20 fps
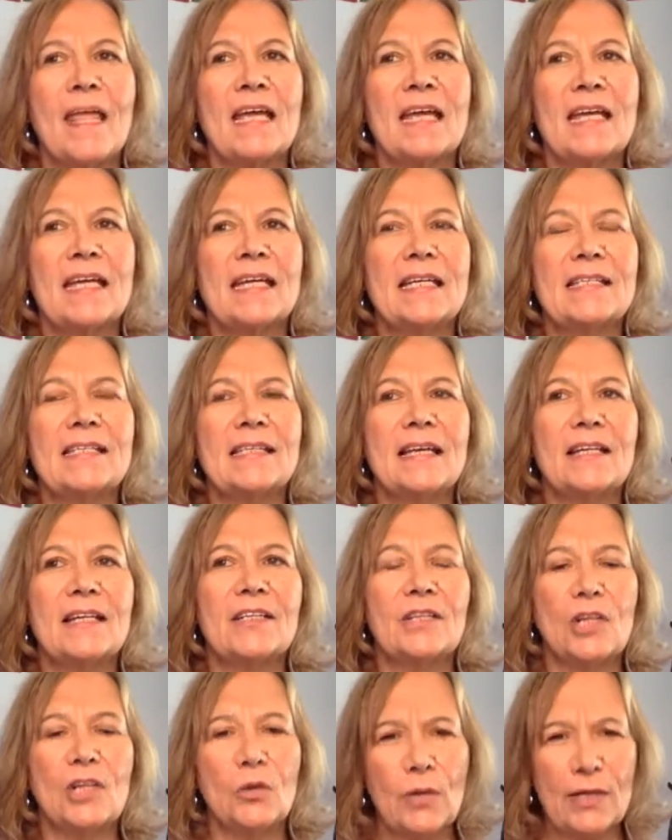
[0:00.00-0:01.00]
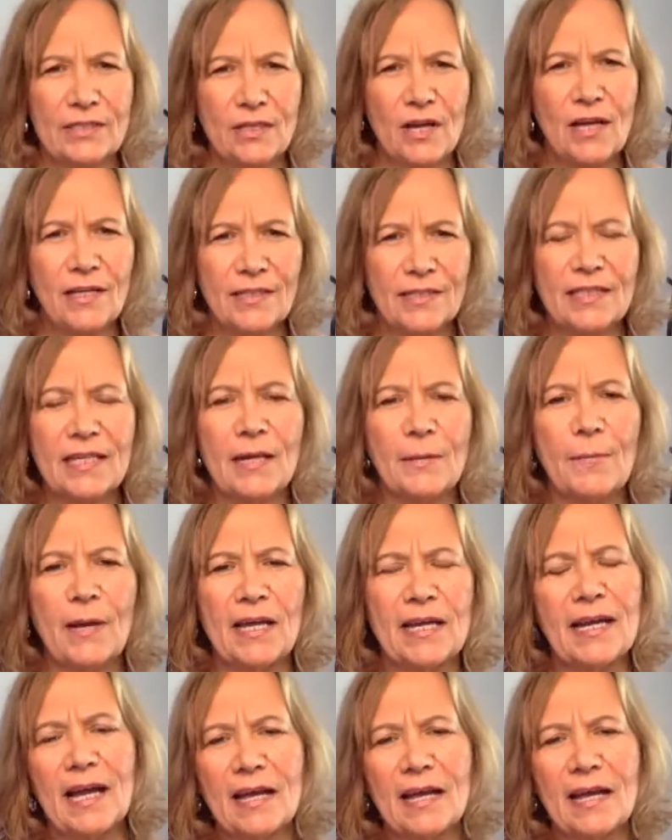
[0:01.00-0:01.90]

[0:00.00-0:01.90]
He said, I talked to him, and